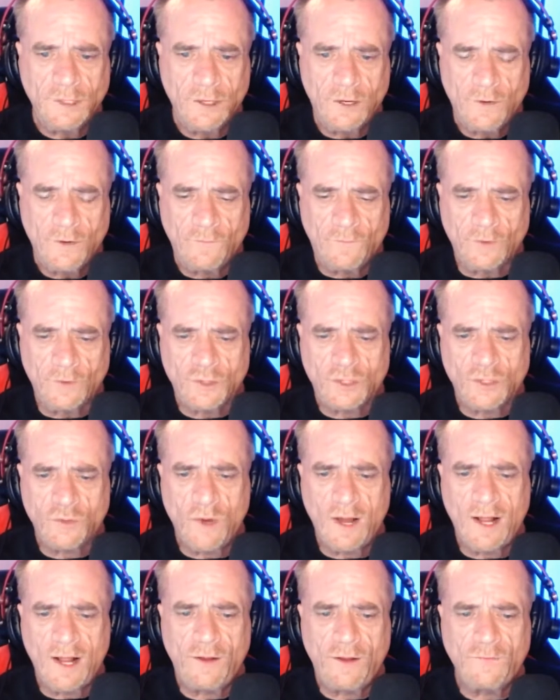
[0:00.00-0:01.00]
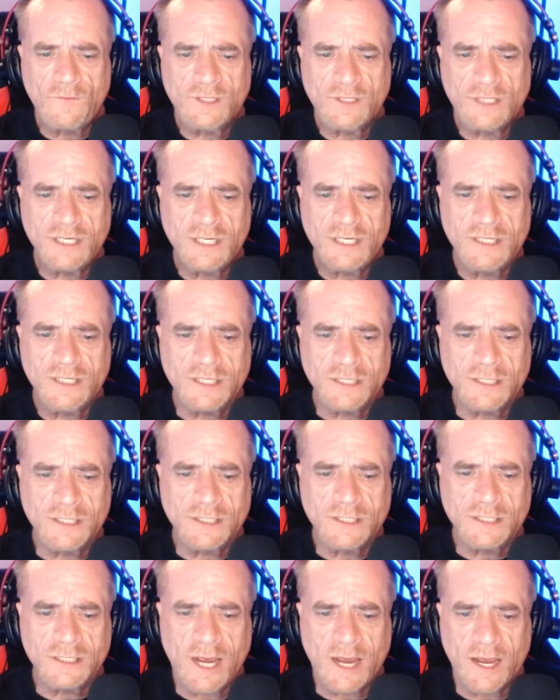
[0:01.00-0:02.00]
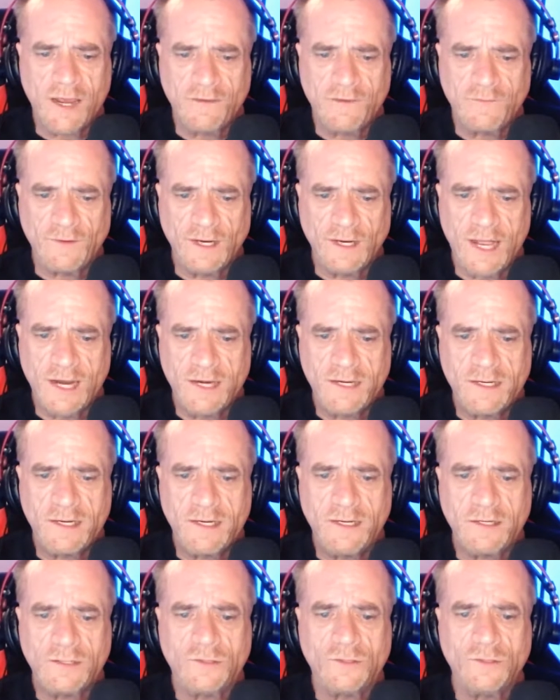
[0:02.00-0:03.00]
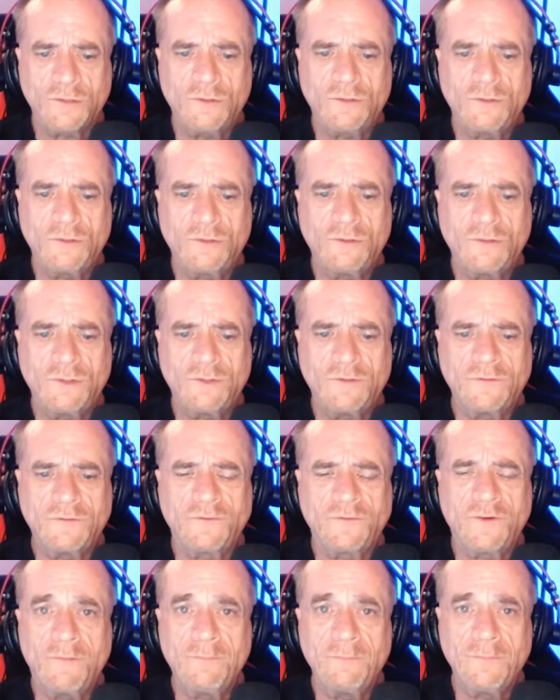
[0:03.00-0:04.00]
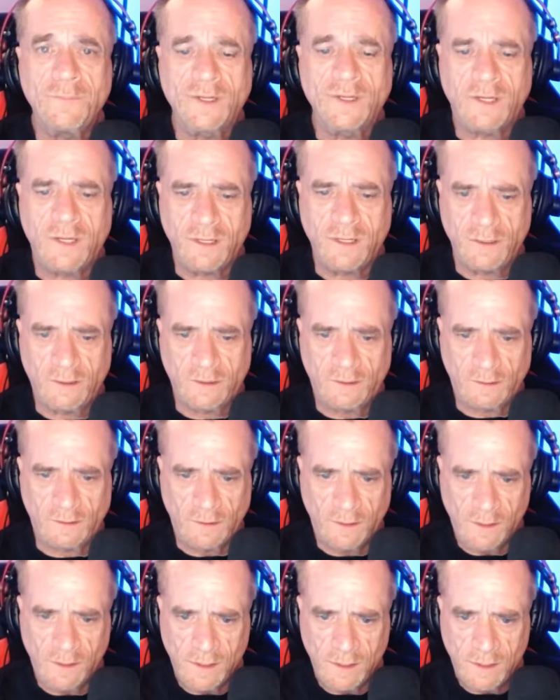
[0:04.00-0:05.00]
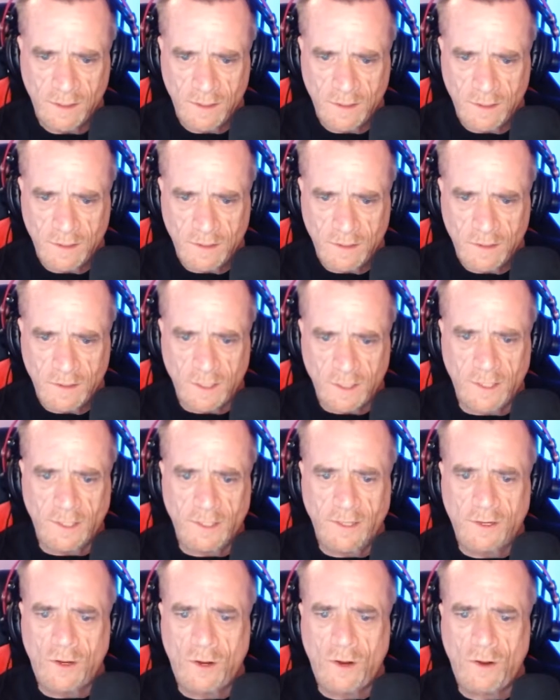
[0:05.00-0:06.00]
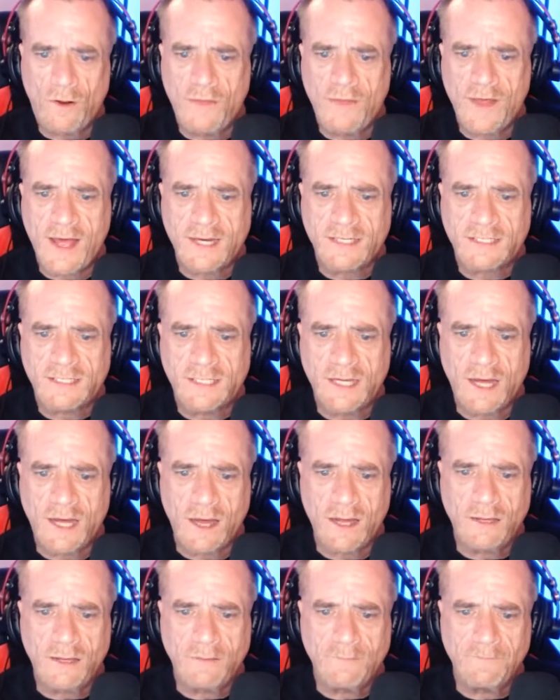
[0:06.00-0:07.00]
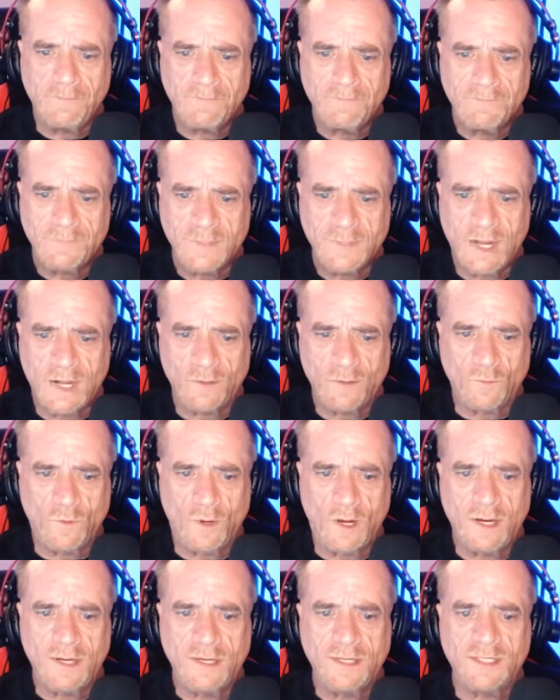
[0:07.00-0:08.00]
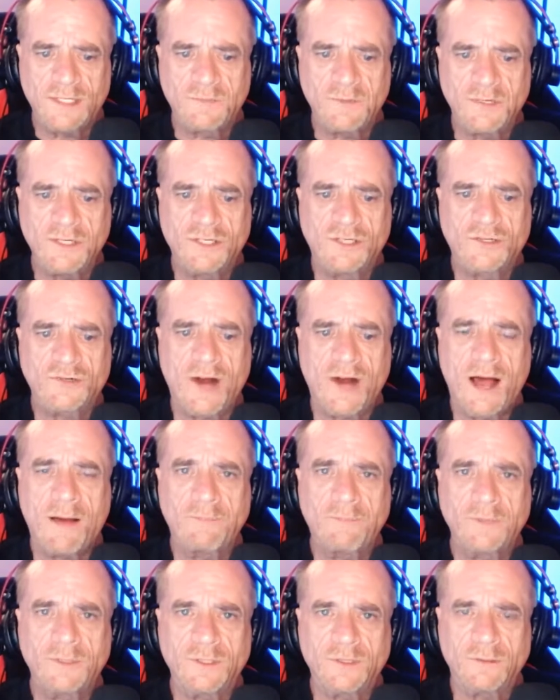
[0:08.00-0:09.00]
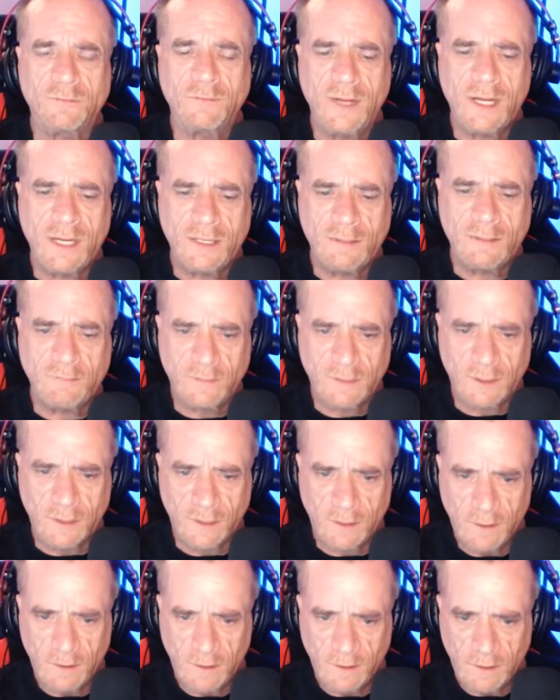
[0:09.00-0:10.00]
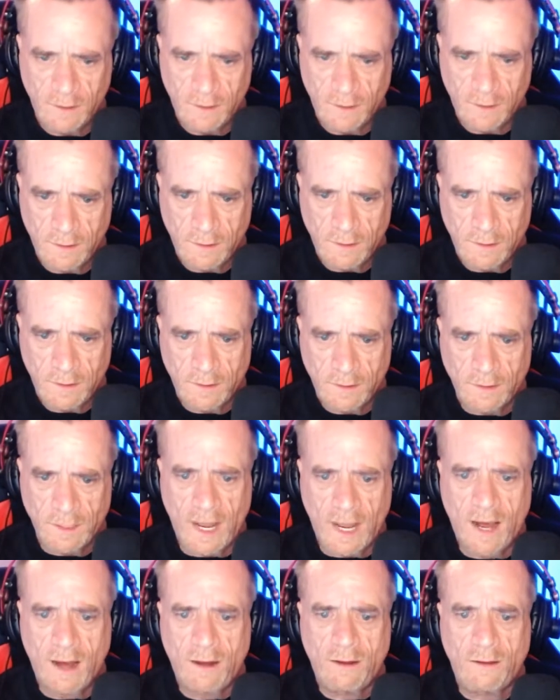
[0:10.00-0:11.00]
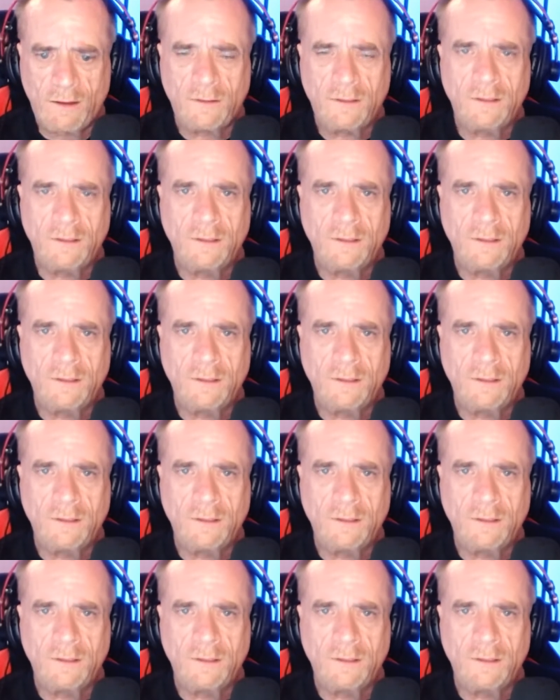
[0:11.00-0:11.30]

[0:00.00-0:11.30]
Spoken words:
For 12 seasons I have led ye to and from the kill, and in all that time not one has been trapped or maimed. Now